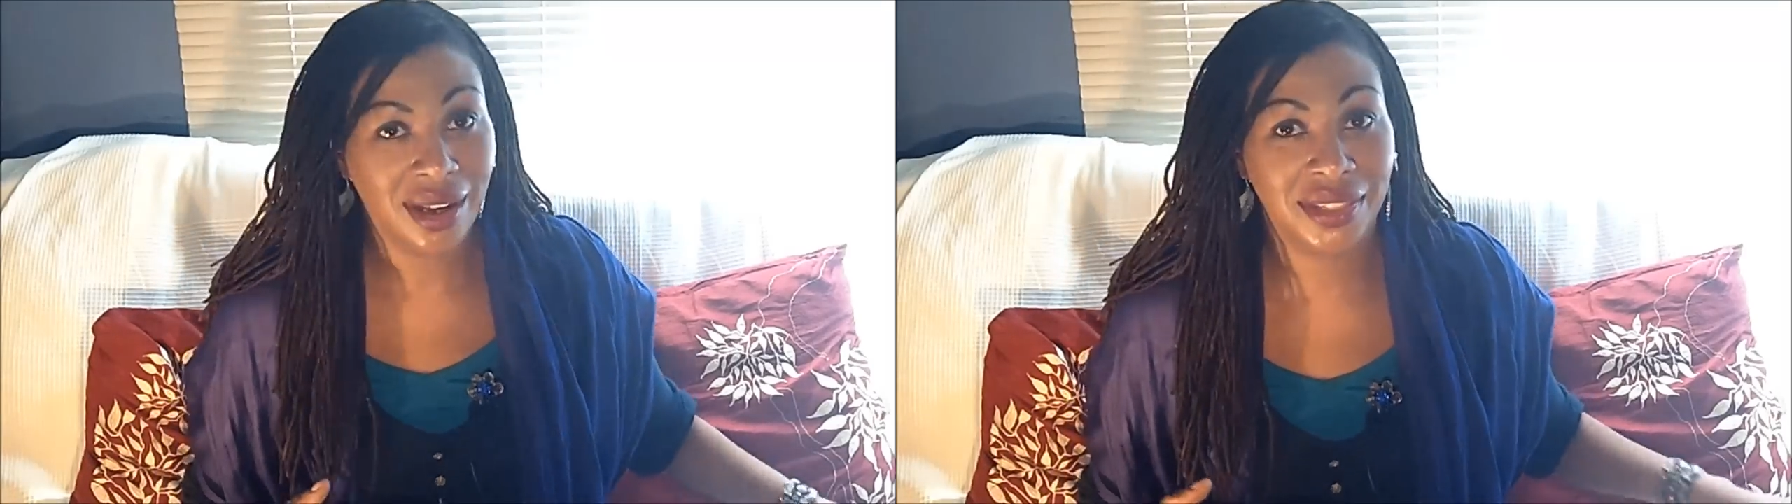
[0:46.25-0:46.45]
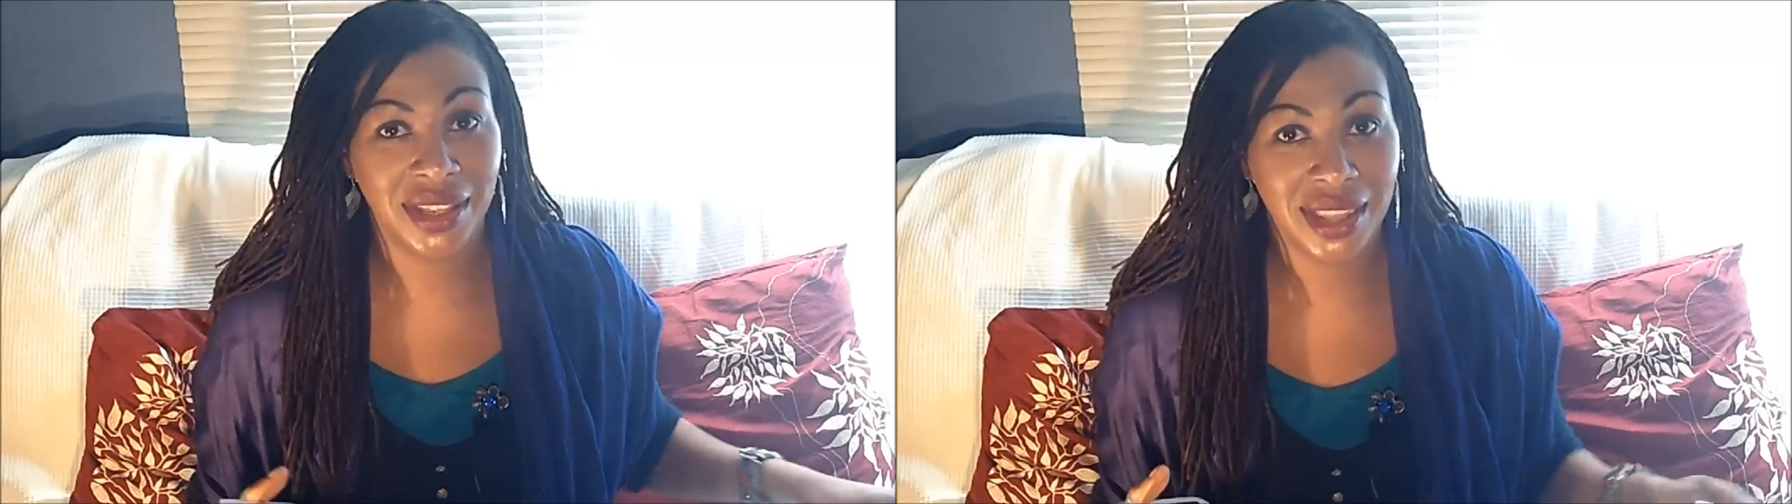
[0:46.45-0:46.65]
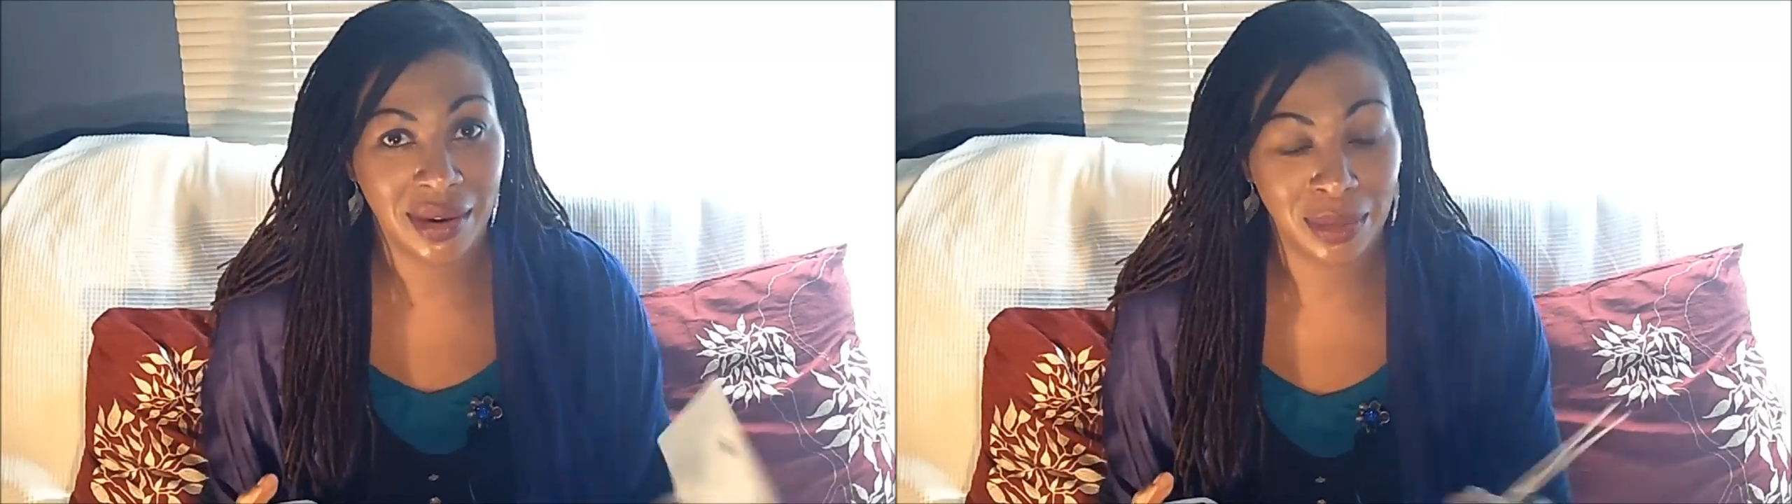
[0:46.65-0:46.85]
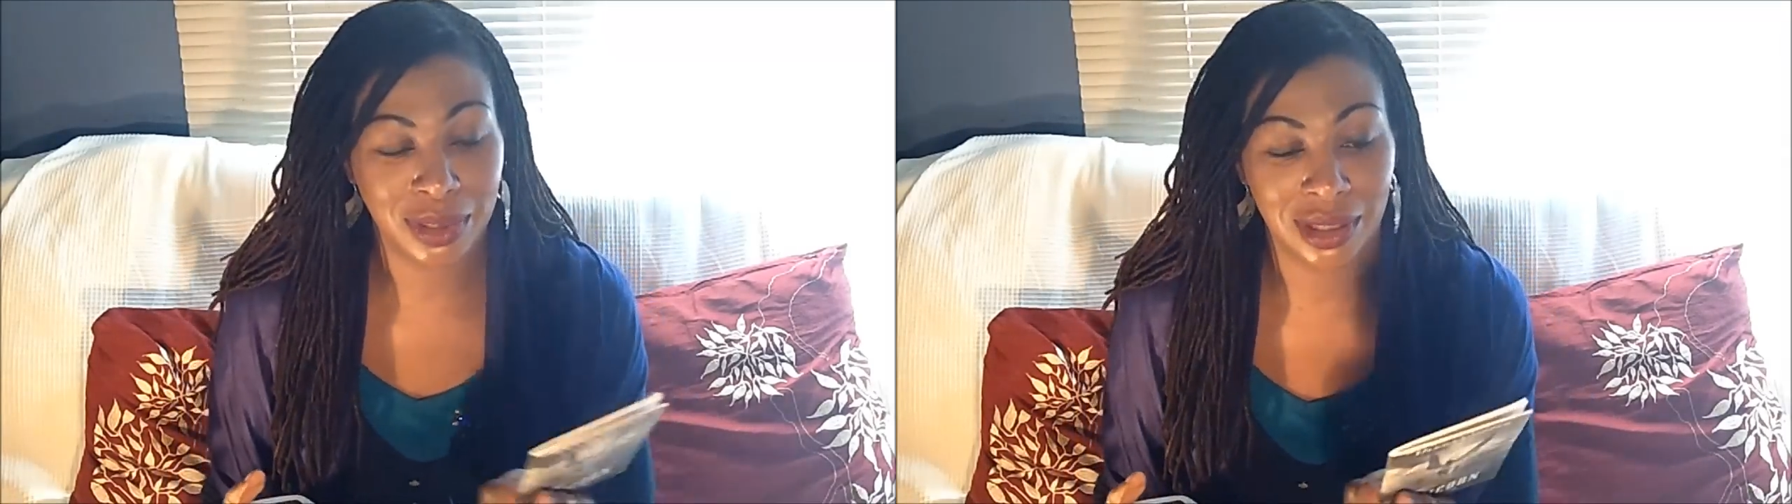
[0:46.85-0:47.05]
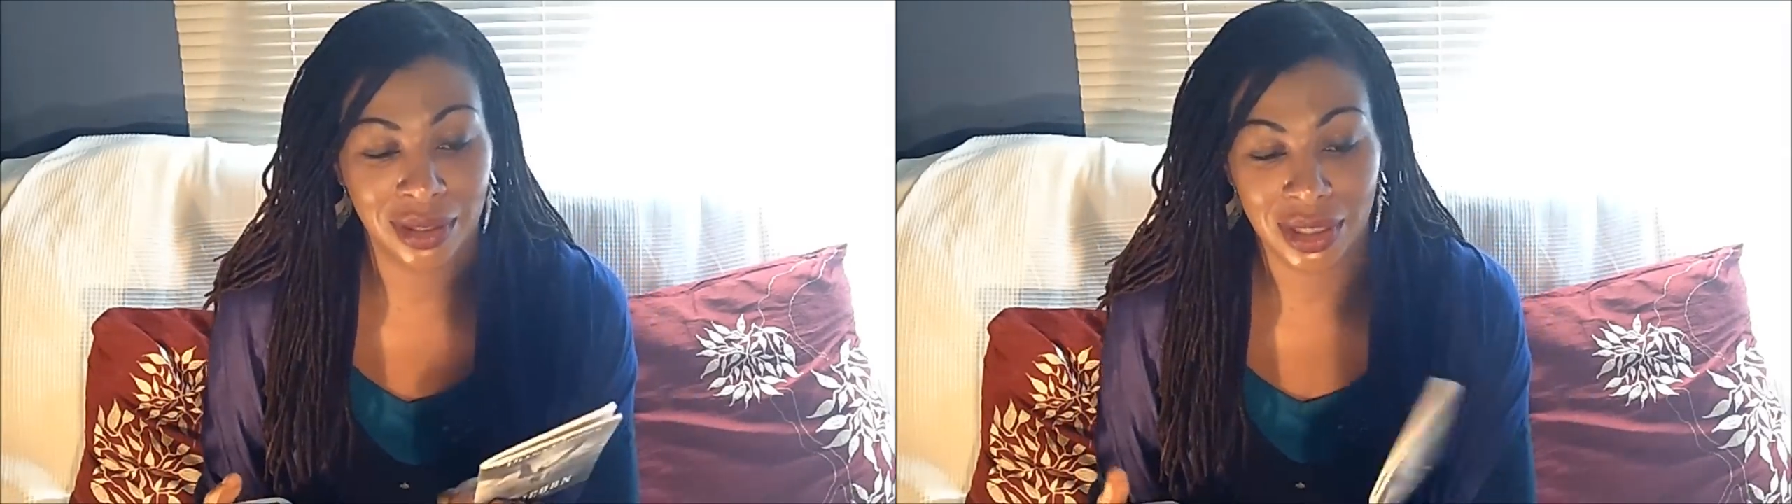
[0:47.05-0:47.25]
I think they're
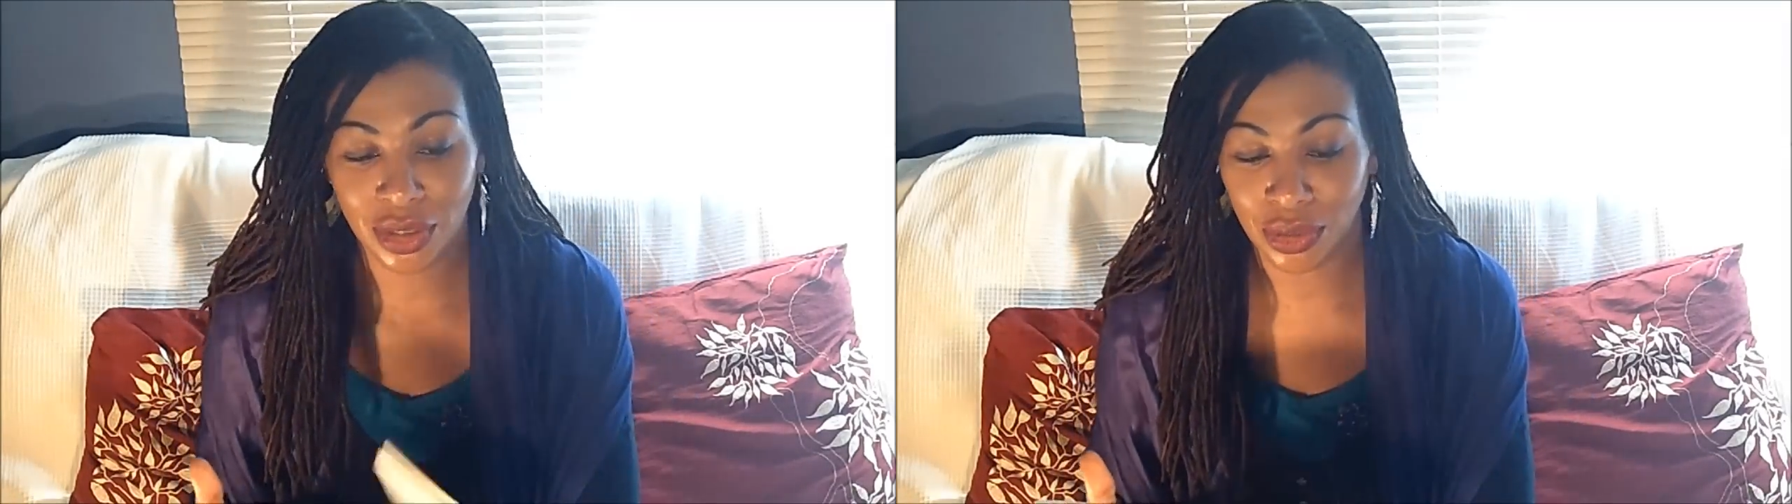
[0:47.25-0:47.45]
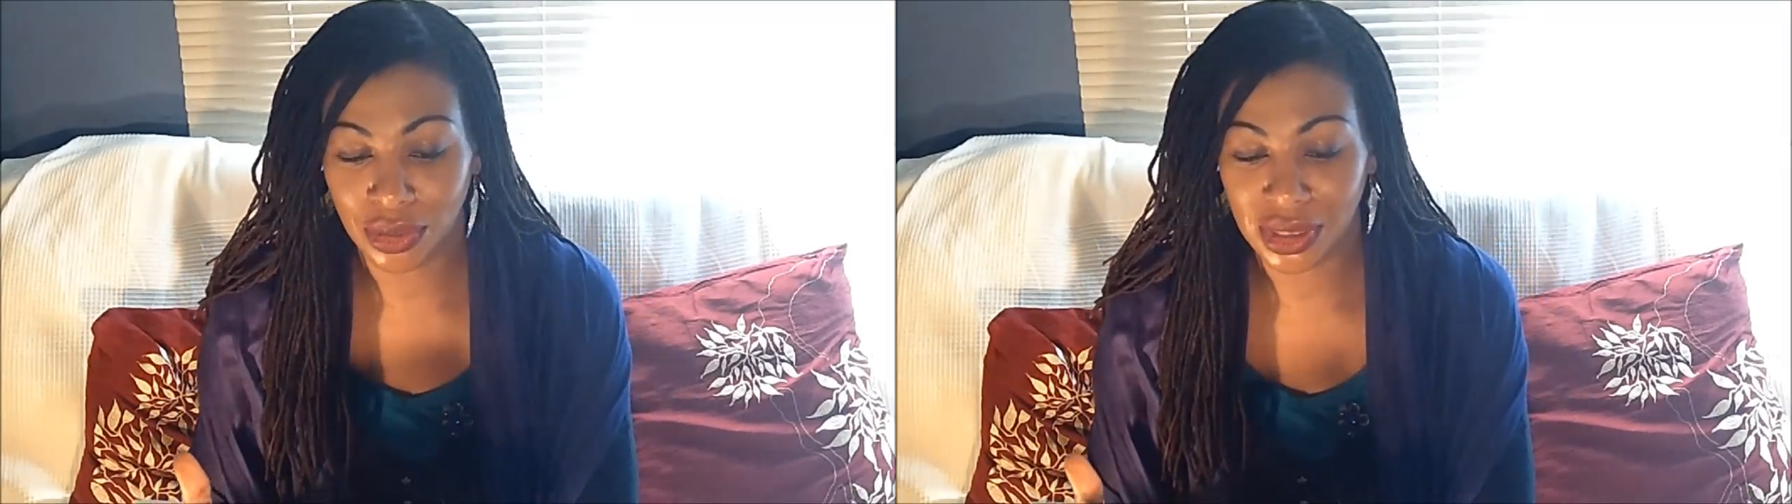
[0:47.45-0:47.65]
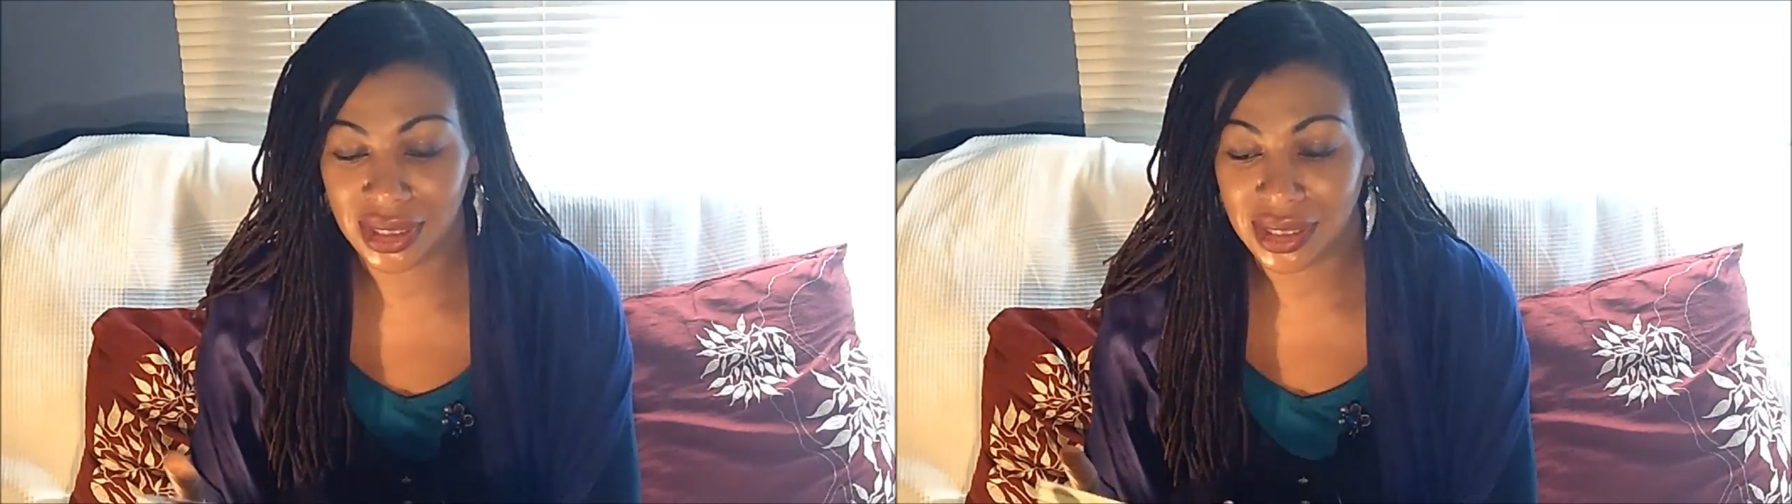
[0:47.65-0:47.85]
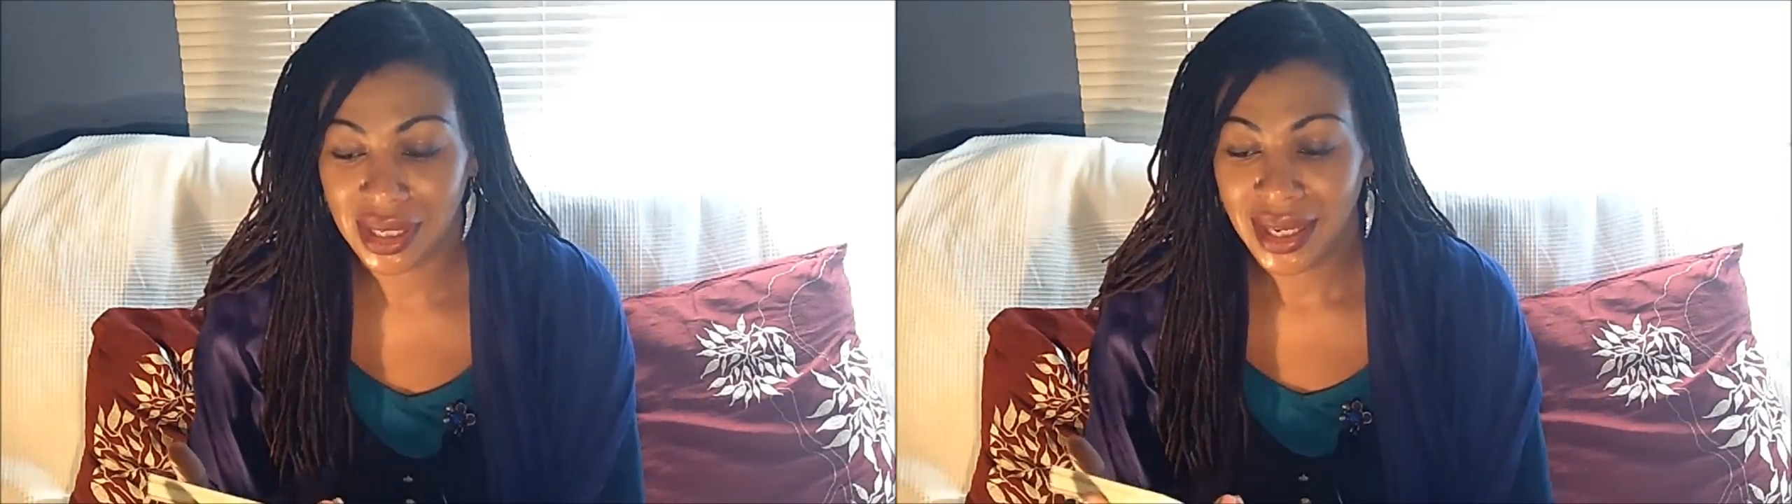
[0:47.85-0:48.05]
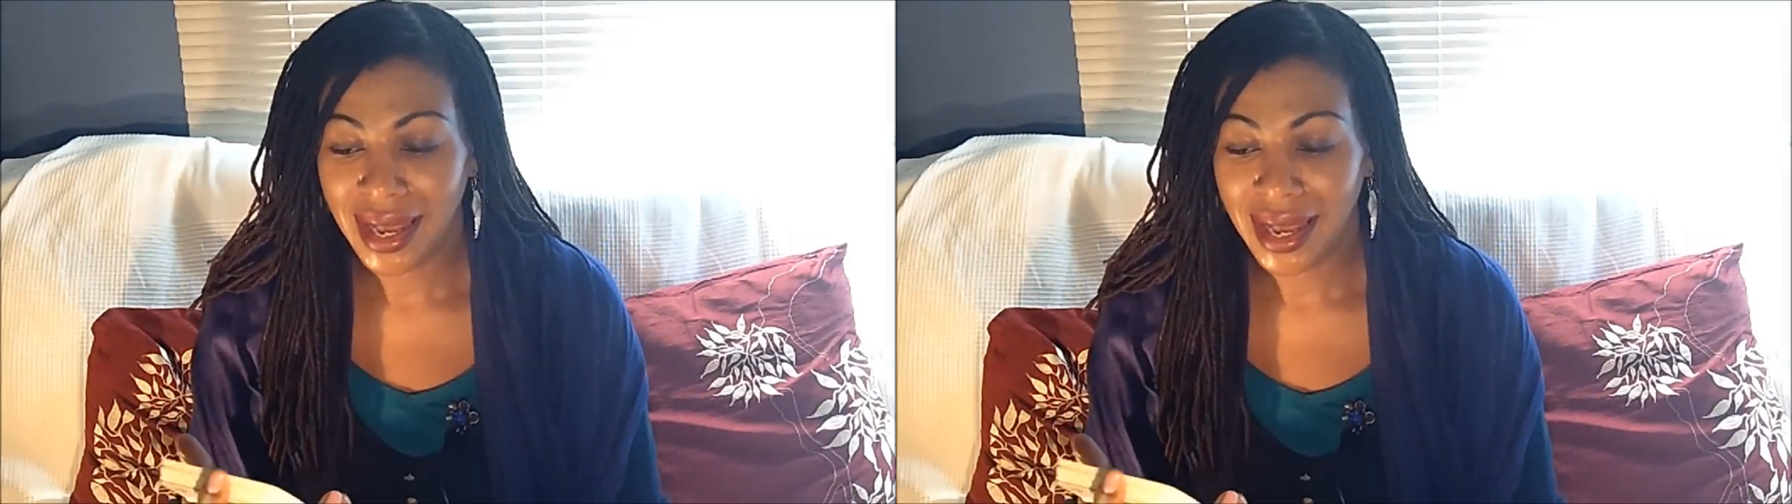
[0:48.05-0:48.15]
absolutely gorgeous.